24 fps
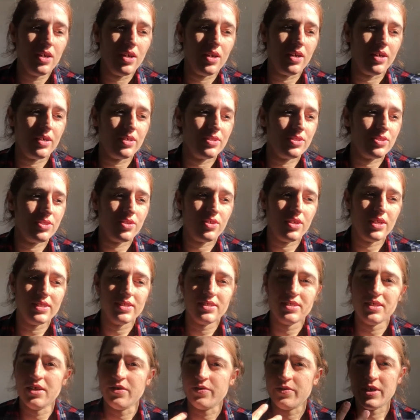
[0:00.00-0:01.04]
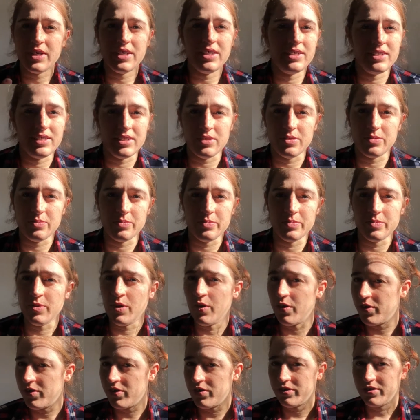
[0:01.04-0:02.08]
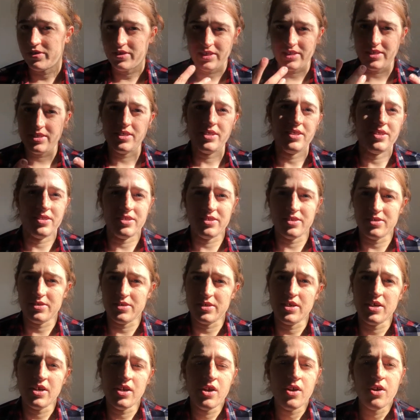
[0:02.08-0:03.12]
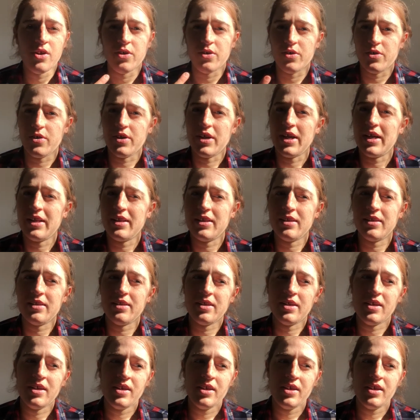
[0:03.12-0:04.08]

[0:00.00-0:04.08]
Uh, so let's say racism or transgender or and